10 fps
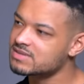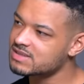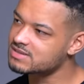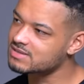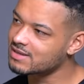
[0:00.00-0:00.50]

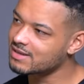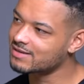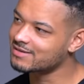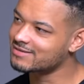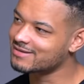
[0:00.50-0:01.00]
did
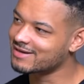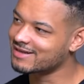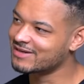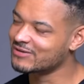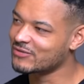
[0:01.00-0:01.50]
uh a
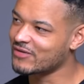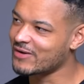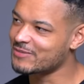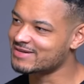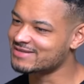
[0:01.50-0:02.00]
clinical
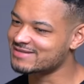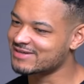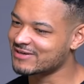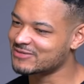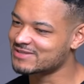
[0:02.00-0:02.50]
therapist
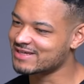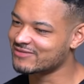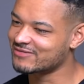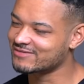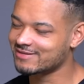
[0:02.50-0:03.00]
like
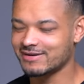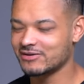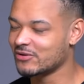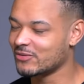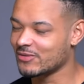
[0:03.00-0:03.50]
yourself, uh, you
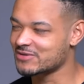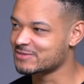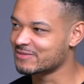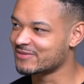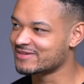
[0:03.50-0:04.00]
know what question
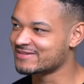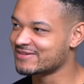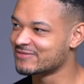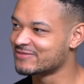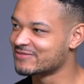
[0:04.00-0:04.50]
I'm going to ask
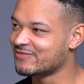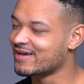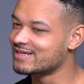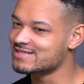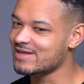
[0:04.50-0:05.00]
you,
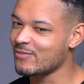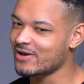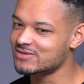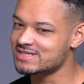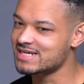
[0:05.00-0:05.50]
find their way
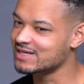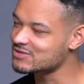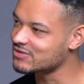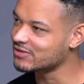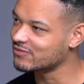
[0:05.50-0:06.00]
onto
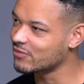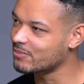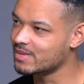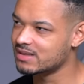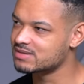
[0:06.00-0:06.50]
TikTok. You've got
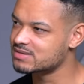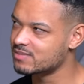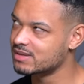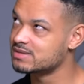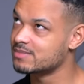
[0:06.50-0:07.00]
millions and
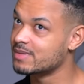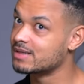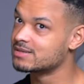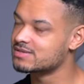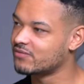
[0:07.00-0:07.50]
millions and
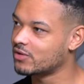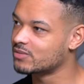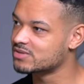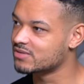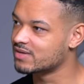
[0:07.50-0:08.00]
millions of
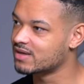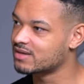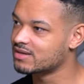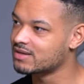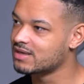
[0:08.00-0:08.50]
followers on there.
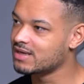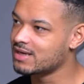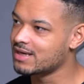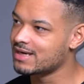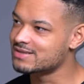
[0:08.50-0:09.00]

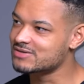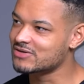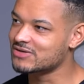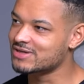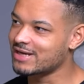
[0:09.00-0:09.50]
Yeah. It's not,